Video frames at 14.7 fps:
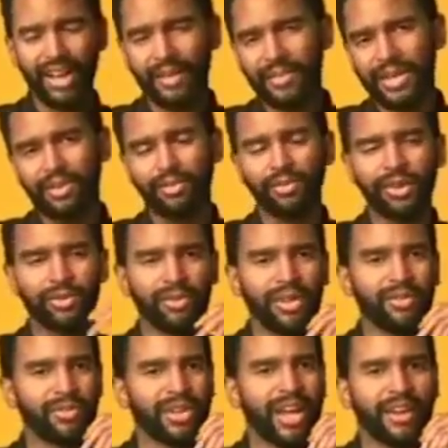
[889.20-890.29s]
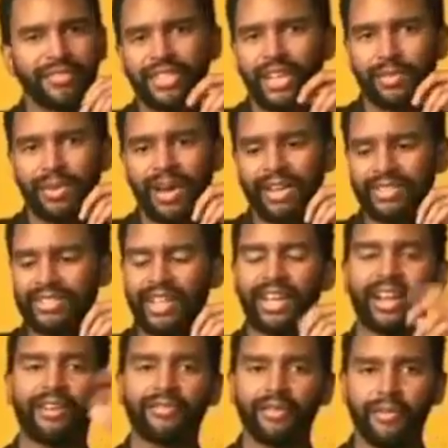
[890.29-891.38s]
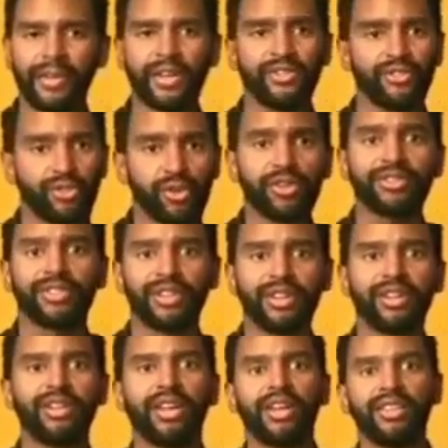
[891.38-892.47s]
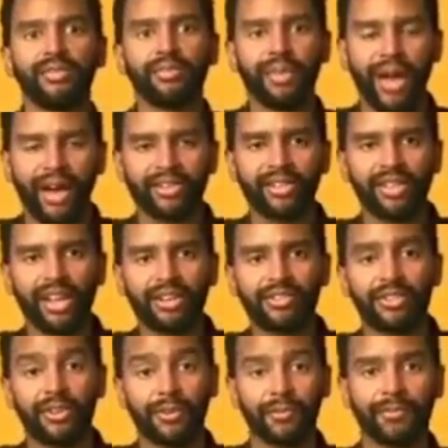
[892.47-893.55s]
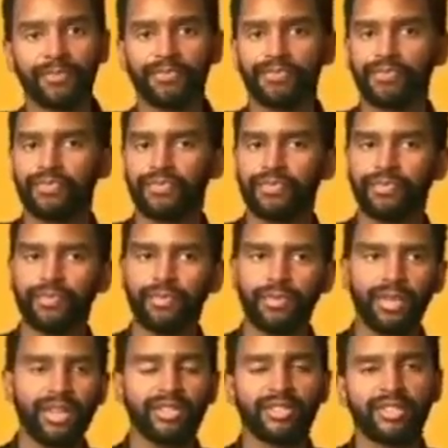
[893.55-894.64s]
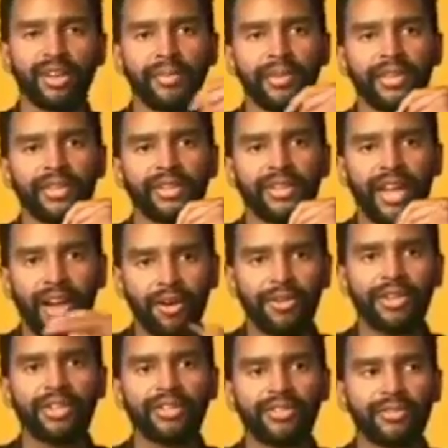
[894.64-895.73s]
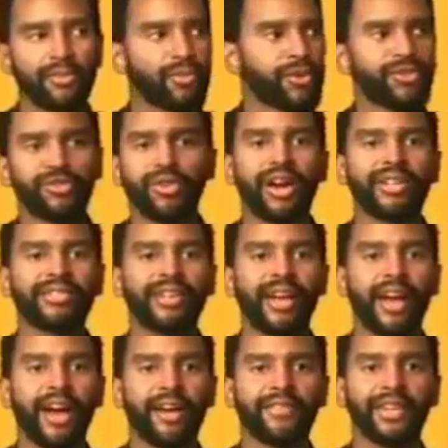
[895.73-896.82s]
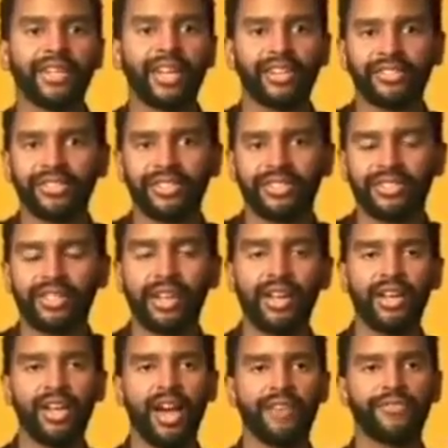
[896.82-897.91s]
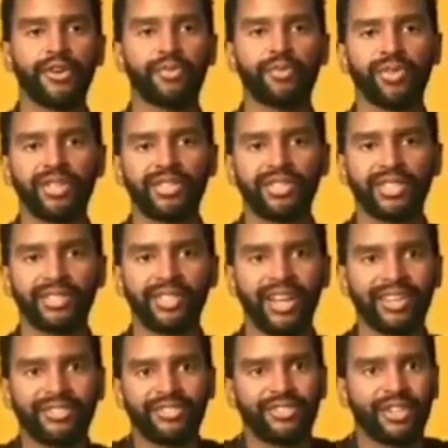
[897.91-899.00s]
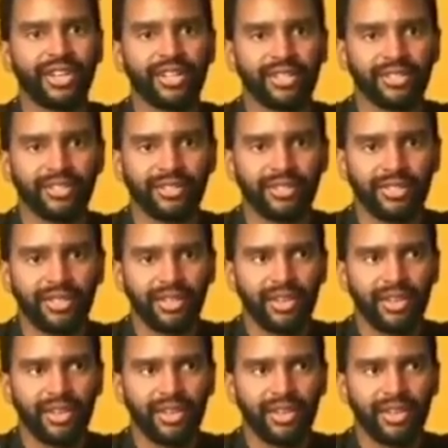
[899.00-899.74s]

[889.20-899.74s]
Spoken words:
We have to get past that. I remember in Georgia, in the past election, some of the counties were trying to have elections had their precincts as jails.